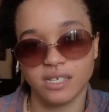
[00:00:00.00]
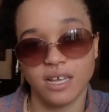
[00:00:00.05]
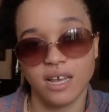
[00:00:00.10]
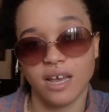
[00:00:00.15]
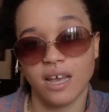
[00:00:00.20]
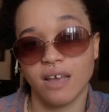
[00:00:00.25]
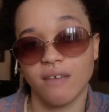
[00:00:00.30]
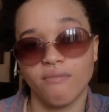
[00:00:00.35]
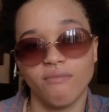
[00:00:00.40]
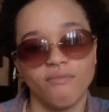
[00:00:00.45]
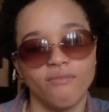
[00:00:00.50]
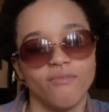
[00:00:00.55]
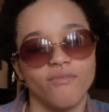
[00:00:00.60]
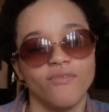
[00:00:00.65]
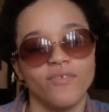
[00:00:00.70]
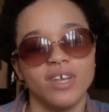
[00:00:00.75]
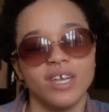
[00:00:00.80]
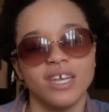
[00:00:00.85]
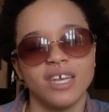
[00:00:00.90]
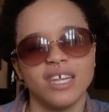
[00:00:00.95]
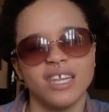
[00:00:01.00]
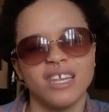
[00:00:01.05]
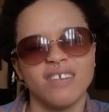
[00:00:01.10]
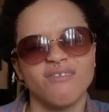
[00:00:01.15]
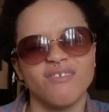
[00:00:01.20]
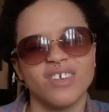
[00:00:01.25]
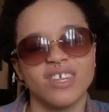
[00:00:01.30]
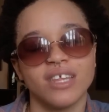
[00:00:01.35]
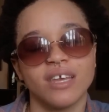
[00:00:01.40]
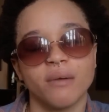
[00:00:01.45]
I really,
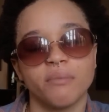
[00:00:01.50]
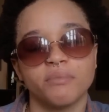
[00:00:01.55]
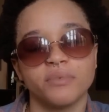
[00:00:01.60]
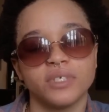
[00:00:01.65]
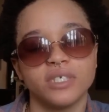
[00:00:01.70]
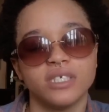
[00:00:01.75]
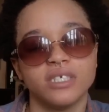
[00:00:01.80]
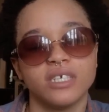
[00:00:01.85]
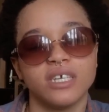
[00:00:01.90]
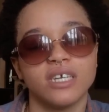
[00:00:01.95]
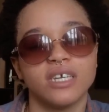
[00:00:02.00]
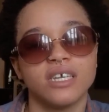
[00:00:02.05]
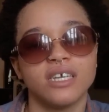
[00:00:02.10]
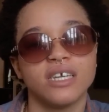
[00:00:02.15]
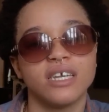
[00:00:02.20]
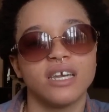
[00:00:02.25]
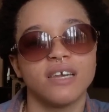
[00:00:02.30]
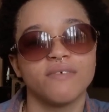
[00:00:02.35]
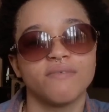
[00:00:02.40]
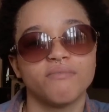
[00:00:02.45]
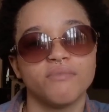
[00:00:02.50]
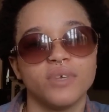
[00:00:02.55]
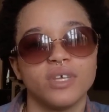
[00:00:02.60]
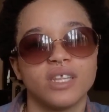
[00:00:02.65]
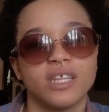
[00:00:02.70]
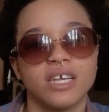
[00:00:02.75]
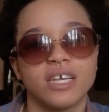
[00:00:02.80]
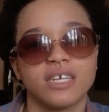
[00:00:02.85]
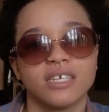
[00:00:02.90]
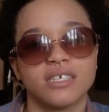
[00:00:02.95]
really appreciate it. It gave me
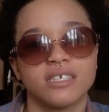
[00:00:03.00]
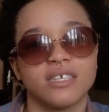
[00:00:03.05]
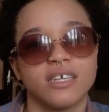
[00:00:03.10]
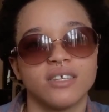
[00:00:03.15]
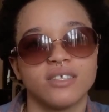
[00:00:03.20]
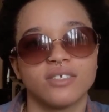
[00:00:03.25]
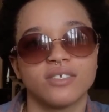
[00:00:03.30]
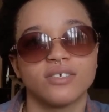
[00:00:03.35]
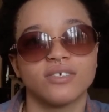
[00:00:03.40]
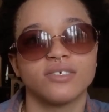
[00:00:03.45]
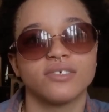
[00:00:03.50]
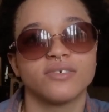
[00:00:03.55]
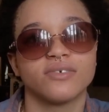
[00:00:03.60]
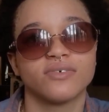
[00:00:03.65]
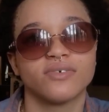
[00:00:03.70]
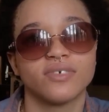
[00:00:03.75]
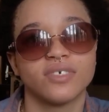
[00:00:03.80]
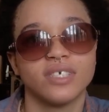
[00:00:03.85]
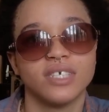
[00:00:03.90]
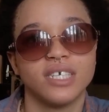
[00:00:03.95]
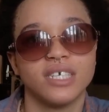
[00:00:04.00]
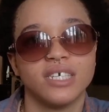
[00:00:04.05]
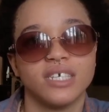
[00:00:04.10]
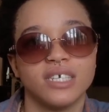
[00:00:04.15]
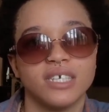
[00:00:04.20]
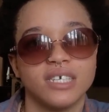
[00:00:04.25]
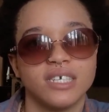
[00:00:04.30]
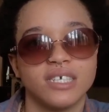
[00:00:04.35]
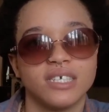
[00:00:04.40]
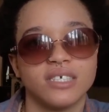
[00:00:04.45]
like a sense of,
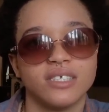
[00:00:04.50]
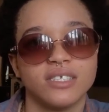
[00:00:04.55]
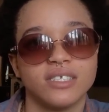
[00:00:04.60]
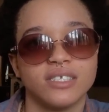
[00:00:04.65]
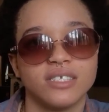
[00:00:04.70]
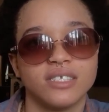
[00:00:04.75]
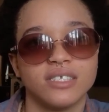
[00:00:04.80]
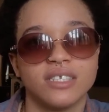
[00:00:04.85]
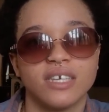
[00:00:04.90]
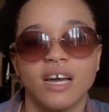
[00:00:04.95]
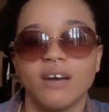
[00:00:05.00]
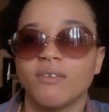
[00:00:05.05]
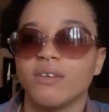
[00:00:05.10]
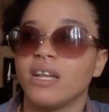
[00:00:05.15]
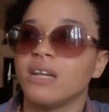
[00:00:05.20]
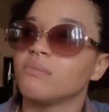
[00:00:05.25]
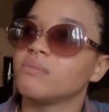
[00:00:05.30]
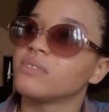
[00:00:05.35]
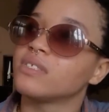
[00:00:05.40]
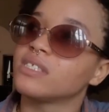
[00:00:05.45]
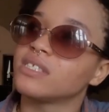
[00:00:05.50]
how would I put it?